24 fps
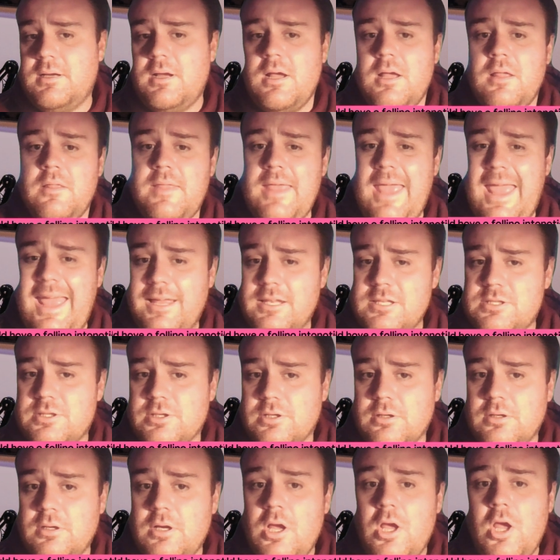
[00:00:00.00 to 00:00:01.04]
The
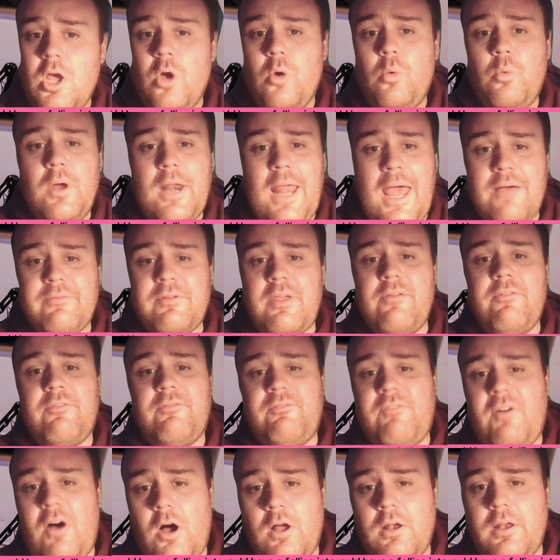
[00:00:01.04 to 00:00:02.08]
answer would have a
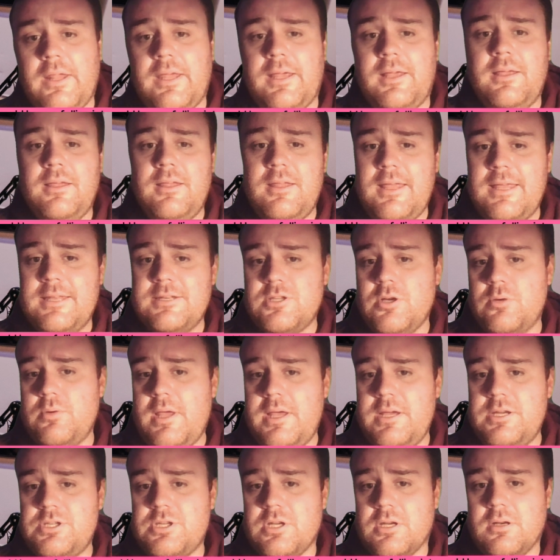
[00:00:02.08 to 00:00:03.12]
falling
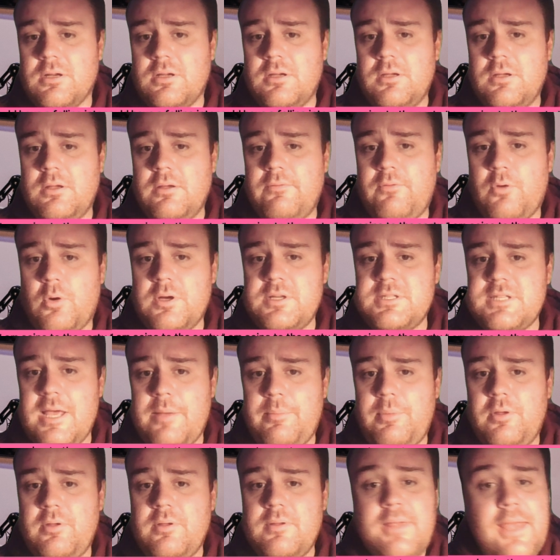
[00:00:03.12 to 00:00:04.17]
intonation. For
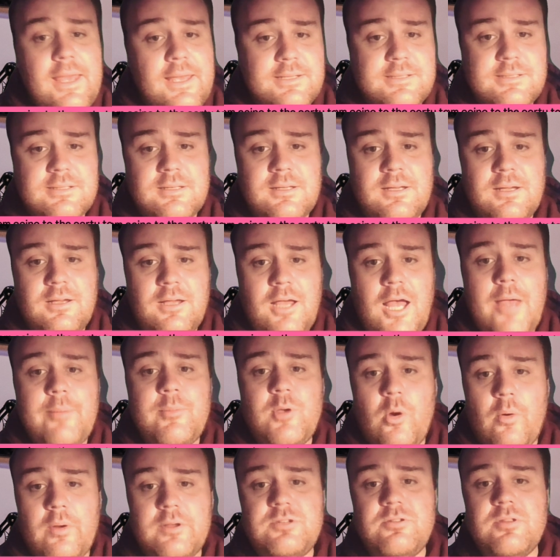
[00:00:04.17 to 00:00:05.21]
example, yes, I'm
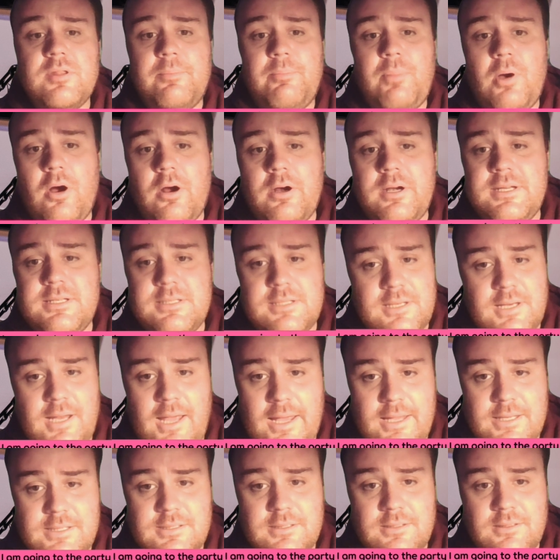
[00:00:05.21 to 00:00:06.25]
going to the party
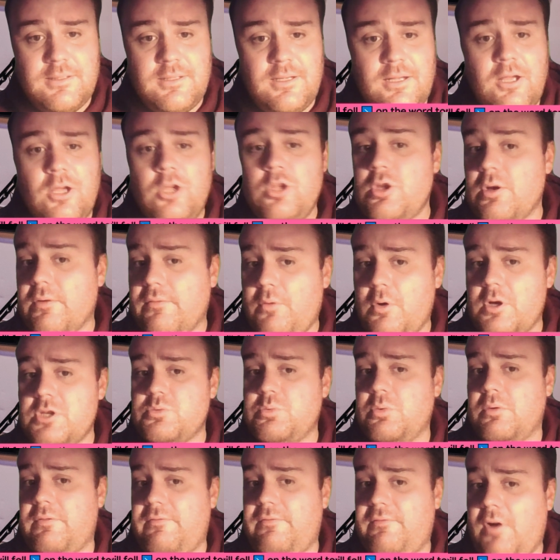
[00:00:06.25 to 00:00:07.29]
tonight. Your voice will
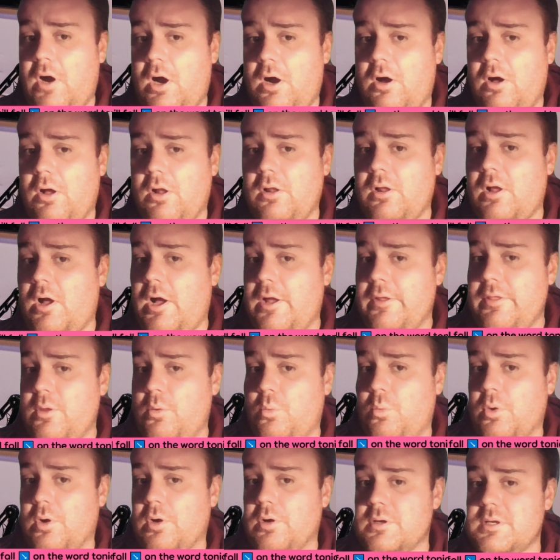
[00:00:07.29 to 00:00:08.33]
fall on the
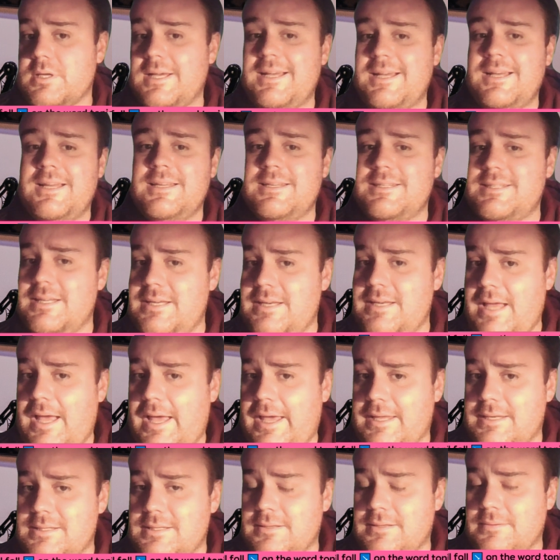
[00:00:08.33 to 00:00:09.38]
word
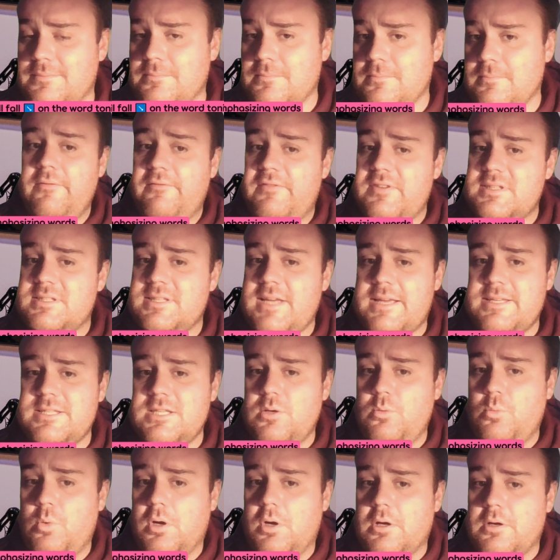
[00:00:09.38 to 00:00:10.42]
tonight, emphasizing
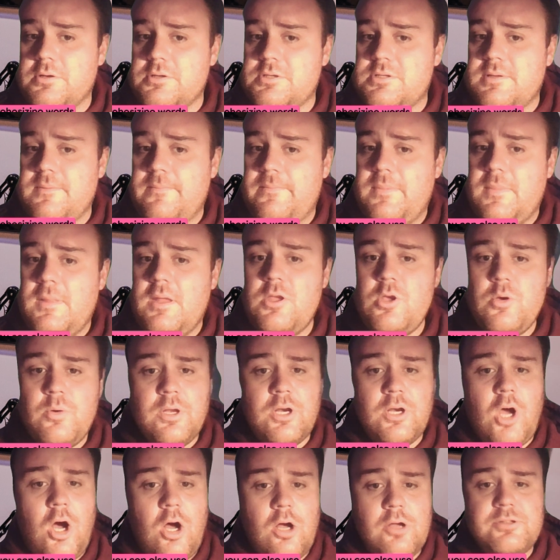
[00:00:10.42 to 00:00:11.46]
words. You can
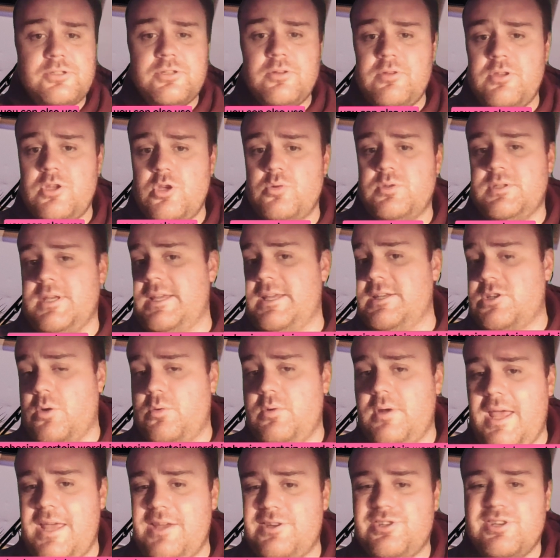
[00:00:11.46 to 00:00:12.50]
also use
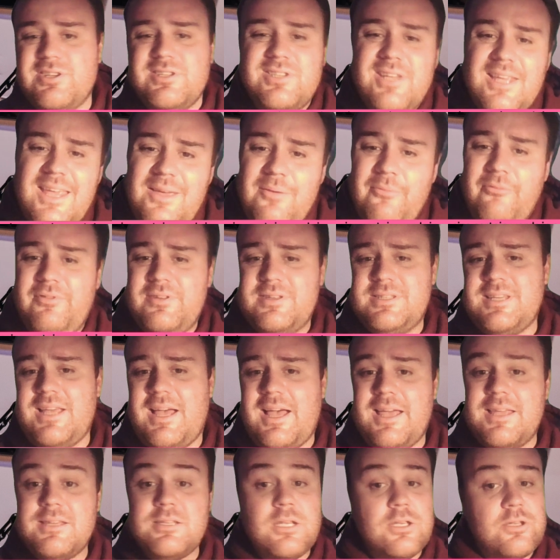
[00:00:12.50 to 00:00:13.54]
intonation to
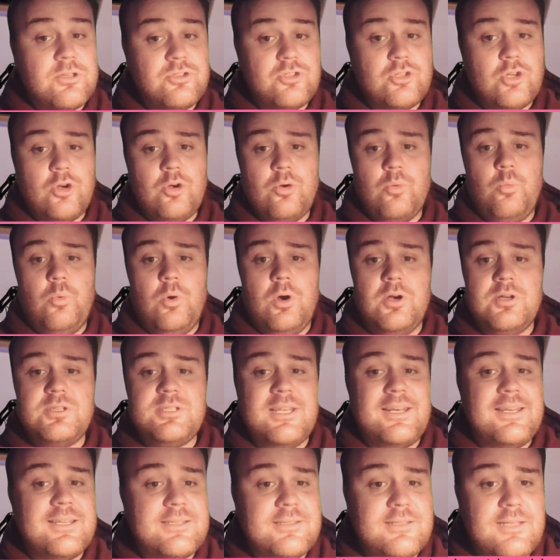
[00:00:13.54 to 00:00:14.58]
emphasize certain words in
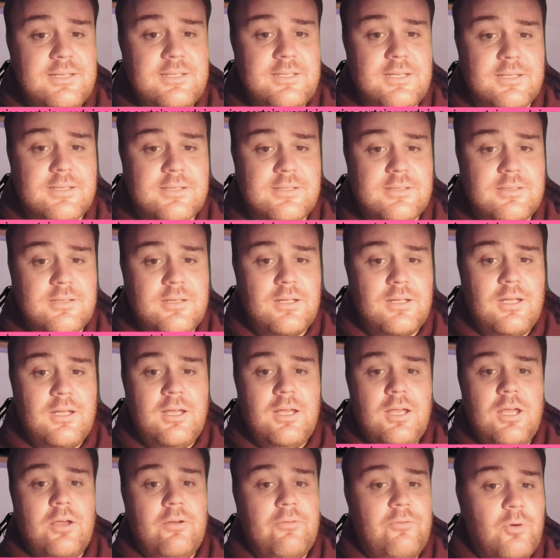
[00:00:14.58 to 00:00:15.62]
a sentence.
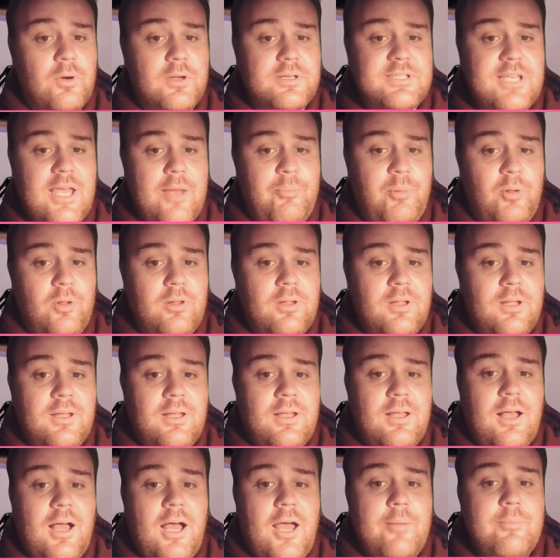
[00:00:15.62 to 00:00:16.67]
For example,
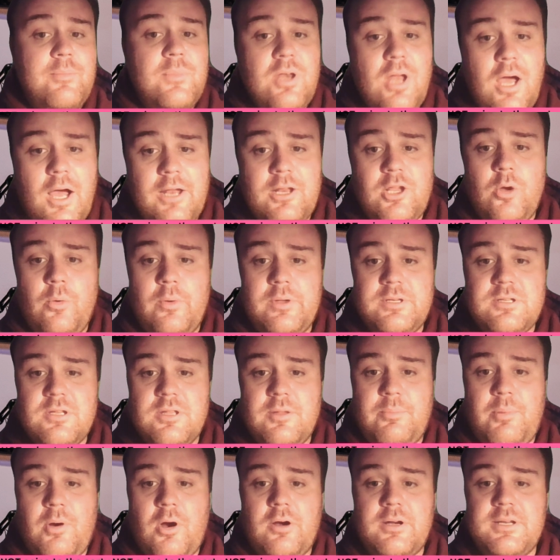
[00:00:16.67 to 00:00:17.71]
I'm not going to the
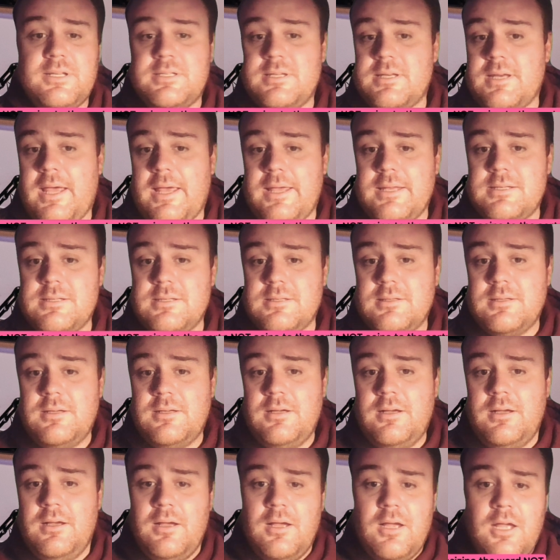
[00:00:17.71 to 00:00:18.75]
party tonight.
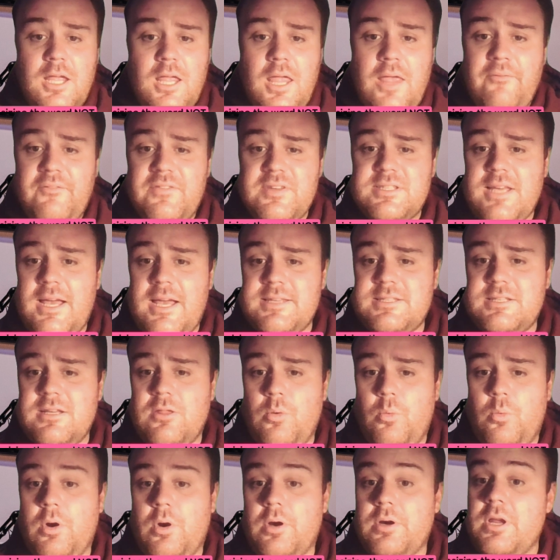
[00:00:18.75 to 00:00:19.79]
Emphasizing the
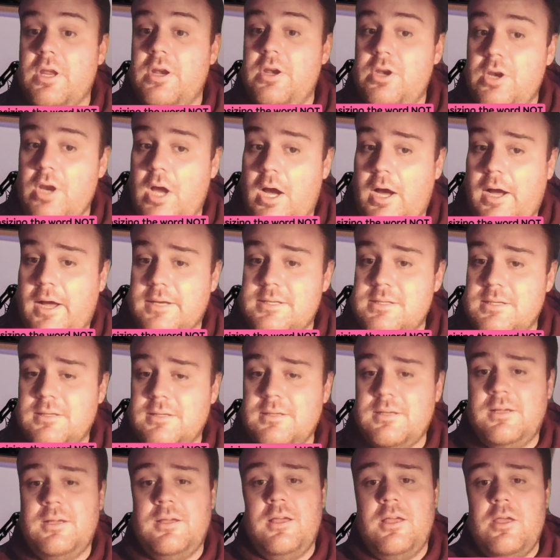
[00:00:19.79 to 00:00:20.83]
word not
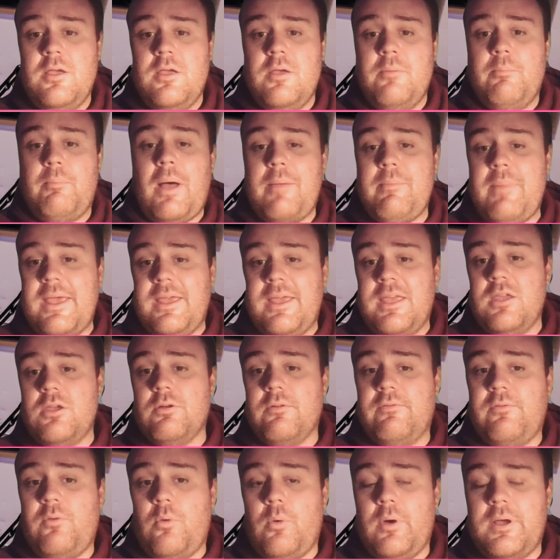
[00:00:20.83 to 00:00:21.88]
by making your
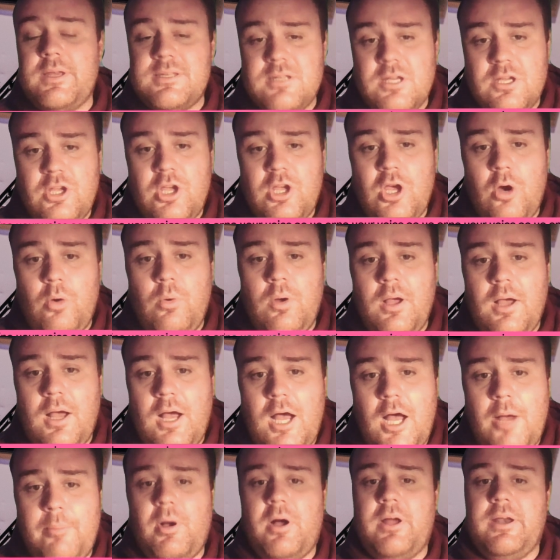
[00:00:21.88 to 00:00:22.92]
voice go
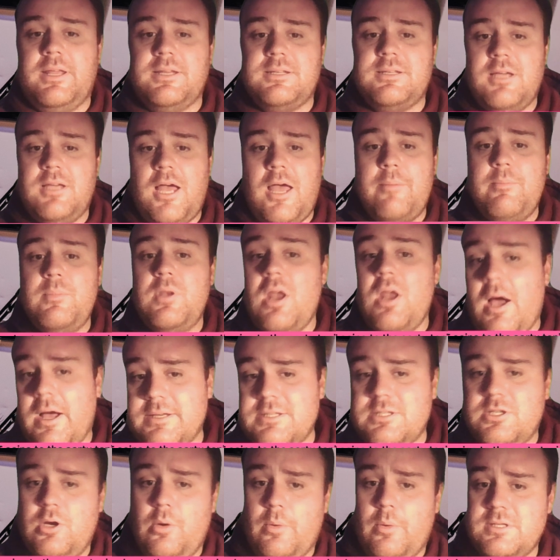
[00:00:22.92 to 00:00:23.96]
up on it. I'm not
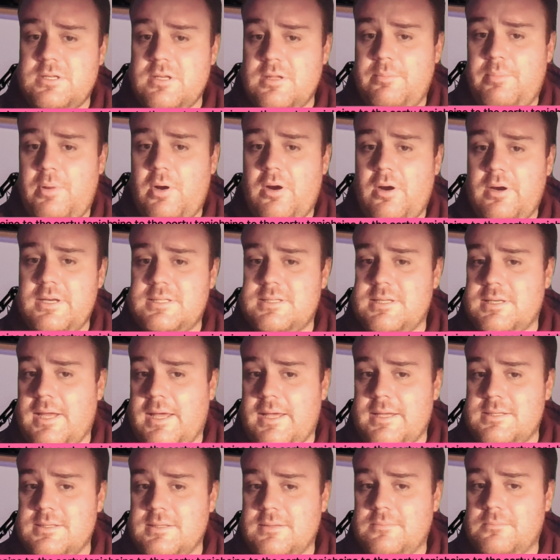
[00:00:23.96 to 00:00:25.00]
going to the party tonight.